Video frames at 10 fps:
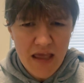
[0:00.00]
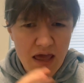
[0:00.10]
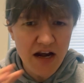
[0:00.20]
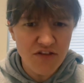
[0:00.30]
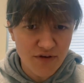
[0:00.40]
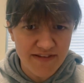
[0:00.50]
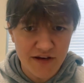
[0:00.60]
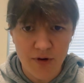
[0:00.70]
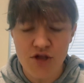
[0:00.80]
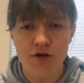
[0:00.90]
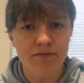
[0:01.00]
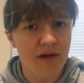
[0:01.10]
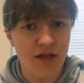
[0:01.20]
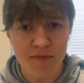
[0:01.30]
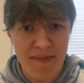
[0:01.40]
Another consideration,
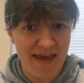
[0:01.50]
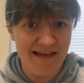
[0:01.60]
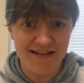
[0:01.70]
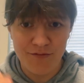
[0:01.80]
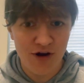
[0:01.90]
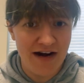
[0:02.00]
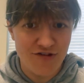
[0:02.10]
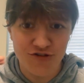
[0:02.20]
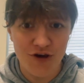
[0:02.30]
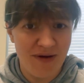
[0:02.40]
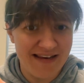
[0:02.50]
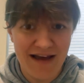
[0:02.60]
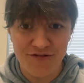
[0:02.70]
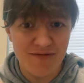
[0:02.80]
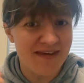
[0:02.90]
and you might be guessing we're kind of just going
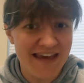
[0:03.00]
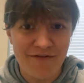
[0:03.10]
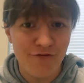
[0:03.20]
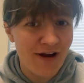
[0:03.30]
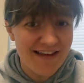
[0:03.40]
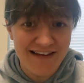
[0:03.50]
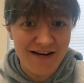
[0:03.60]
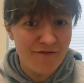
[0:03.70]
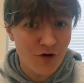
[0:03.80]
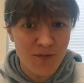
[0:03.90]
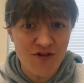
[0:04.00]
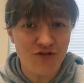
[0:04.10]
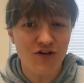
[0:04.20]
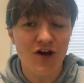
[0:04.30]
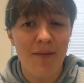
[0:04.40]
down some key phrasing and verbiage
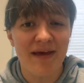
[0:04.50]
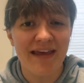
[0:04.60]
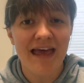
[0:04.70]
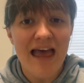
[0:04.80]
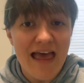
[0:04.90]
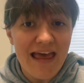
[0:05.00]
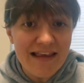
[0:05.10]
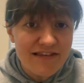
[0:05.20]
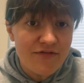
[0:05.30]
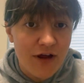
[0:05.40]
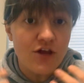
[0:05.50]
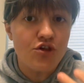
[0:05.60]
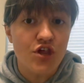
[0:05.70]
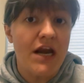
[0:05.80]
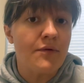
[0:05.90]
in the topic, is the phrase
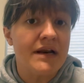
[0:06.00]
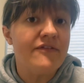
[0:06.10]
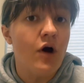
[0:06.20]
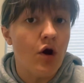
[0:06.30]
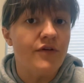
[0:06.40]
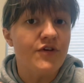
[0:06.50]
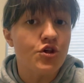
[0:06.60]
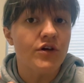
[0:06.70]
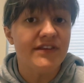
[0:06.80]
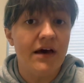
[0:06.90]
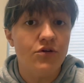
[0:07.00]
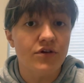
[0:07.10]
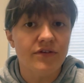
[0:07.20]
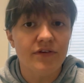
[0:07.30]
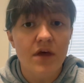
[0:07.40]
generative artificial
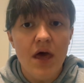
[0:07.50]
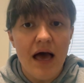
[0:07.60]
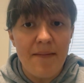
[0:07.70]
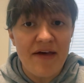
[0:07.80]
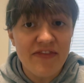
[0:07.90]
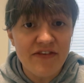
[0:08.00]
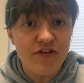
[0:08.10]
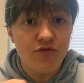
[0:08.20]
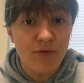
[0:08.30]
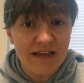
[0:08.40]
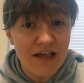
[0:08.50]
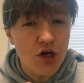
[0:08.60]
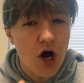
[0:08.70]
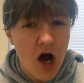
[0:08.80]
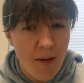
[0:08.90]
intelligence. Um, I think this is really
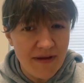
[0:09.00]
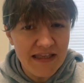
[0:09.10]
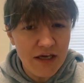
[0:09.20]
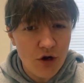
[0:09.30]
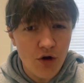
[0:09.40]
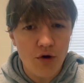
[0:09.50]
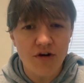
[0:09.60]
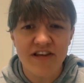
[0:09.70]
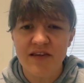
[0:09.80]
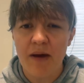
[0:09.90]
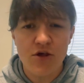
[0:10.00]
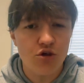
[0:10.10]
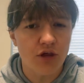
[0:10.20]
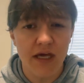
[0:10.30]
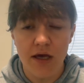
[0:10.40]
commonly heard,
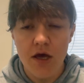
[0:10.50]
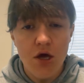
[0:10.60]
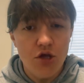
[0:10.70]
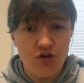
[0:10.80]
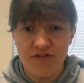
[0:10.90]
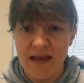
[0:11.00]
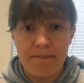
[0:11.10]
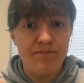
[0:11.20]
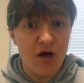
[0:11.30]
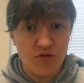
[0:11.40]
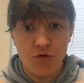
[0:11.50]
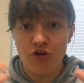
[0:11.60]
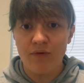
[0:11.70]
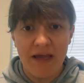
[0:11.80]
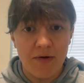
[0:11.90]
especially just like
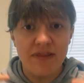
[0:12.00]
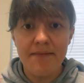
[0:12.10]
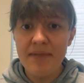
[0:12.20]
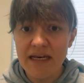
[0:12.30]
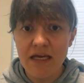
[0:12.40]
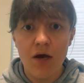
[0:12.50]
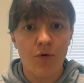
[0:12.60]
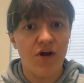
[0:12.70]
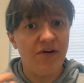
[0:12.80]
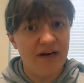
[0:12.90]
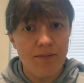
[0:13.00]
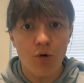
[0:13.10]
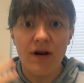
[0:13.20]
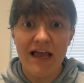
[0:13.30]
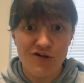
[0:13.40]
buzzwords we hear in the media. We're hearing it
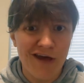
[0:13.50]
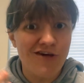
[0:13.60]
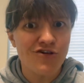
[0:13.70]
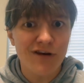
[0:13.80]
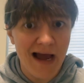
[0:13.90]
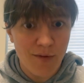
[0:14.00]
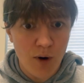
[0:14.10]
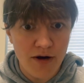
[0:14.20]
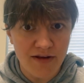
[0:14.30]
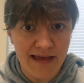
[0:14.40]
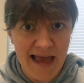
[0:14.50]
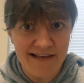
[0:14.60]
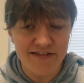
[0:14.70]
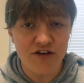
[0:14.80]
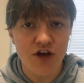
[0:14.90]
more in education, ironically,
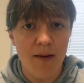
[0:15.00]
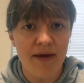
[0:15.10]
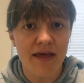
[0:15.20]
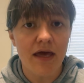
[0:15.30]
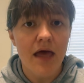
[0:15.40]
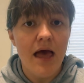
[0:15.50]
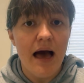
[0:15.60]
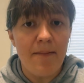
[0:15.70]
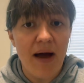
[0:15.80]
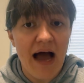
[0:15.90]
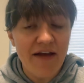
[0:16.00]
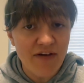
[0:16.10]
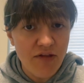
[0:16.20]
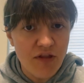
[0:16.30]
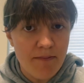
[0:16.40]
hence the topic. Um, I
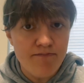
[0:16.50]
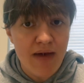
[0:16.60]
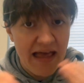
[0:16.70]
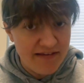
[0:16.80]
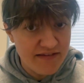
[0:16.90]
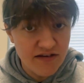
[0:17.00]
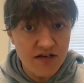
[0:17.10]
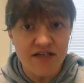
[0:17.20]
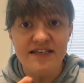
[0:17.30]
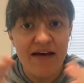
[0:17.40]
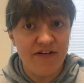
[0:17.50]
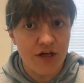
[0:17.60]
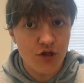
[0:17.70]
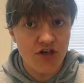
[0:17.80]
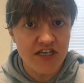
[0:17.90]
found the best
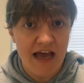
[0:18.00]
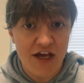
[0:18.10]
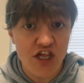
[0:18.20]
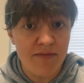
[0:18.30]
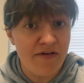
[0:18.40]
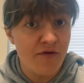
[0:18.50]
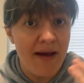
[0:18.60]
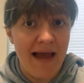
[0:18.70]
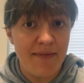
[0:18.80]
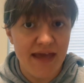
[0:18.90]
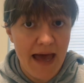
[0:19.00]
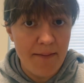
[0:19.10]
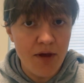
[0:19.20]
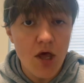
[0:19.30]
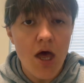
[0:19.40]
definition to actually be from
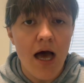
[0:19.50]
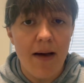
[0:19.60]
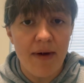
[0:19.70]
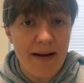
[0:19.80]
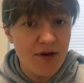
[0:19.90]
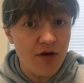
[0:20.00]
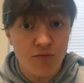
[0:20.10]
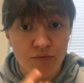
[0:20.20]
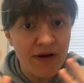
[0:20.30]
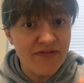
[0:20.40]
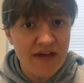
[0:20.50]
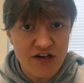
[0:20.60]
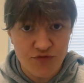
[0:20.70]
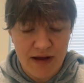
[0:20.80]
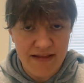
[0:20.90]
IBM, um, and I'm going to read
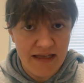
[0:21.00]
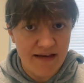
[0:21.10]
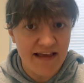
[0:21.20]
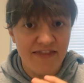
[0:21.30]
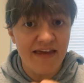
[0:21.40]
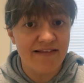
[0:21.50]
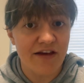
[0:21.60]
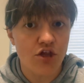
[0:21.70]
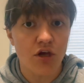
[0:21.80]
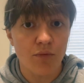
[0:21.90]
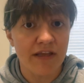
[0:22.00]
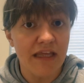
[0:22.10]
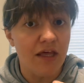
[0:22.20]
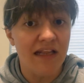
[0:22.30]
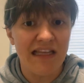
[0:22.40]
that directly because I think it's actually a
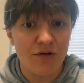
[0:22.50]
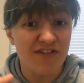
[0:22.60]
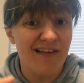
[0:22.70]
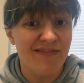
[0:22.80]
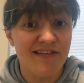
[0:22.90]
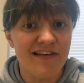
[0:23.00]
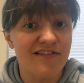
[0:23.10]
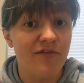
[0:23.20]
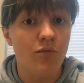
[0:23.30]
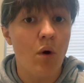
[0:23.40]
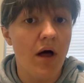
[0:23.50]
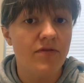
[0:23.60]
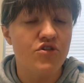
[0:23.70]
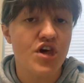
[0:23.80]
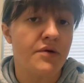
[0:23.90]
really clear synthesis of
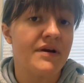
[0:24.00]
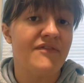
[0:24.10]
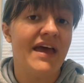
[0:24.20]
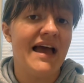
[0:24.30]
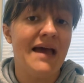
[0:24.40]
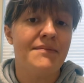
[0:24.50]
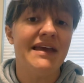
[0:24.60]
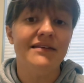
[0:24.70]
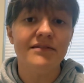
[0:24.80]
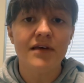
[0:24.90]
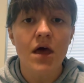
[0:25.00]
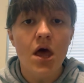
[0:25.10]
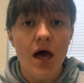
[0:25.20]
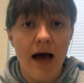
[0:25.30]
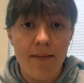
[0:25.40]
what generative AI means,
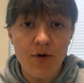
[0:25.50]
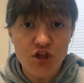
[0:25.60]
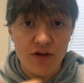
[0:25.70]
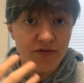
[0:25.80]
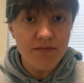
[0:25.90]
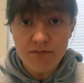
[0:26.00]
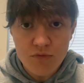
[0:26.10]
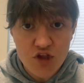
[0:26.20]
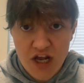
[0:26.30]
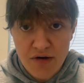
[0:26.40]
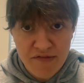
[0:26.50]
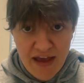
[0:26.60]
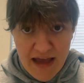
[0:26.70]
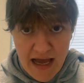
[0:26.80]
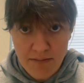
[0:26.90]
um, which is Generative
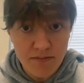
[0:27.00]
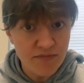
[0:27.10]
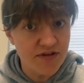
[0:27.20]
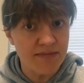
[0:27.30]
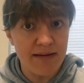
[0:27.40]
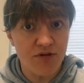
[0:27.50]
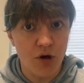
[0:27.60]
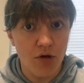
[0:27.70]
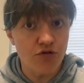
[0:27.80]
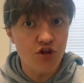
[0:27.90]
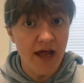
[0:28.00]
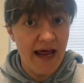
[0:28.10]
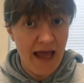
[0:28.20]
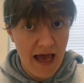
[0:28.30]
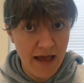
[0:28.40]
AI, sometimes called Gen
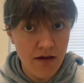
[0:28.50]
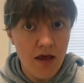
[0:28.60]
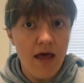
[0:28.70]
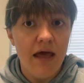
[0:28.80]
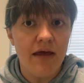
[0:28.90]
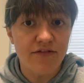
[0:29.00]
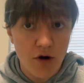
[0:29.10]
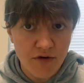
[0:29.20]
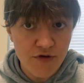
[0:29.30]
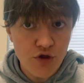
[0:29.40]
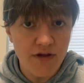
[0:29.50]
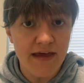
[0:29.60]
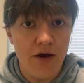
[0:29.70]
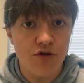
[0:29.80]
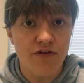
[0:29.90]
AI, is artificial
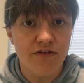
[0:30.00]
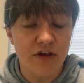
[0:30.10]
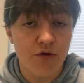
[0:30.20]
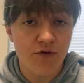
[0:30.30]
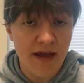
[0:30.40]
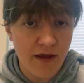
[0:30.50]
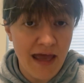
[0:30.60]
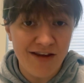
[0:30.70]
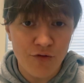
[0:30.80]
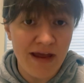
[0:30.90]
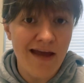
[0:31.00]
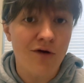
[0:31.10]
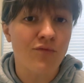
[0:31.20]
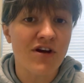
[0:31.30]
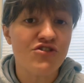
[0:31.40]
intelligence that create, can create
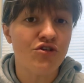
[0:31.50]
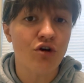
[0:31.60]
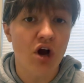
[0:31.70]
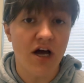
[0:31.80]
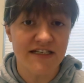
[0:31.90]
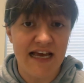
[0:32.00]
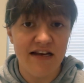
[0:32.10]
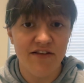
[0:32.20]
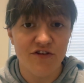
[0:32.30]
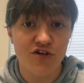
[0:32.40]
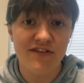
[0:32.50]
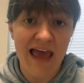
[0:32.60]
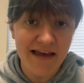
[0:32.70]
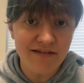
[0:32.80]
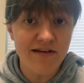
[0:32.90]
original content, such as
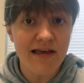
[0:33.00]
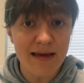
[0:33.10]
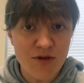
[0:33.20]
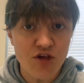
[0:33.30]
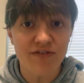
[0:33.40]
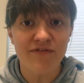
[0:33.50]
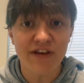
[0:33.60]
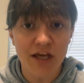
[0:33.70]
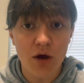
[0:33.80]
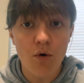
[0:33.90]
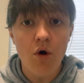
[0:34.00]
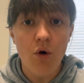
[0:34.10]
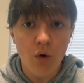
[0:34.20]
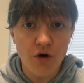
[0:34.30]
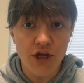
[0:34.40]
text, images, video,
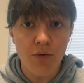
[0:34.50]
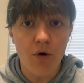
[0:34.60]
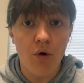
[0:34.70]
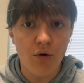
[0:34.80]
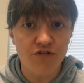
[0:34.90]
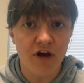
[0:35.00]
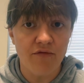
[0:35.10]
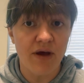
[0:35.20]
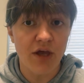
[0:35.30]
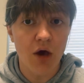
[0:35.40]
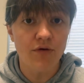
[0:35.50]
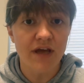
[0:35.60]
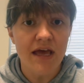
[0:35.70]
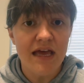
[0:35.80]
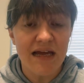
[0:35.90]
audio, or software code,
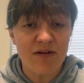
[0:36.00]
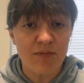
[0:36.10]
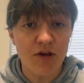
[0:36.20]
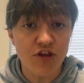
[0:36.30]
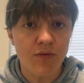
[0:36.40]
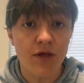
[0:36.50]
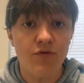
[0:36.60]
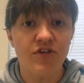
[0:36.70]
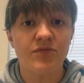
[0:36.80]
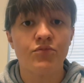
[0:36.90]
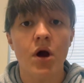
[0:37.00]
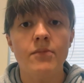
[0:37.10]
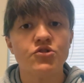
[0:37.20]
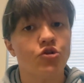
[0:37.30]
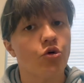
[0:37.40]
in response to a user's
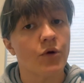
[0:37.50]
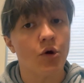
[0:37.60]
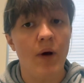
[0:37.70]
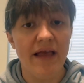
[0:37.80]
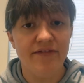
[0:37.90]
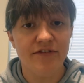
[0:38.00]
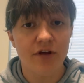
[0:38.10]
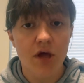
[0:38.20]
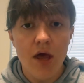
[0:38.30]
prompt or request.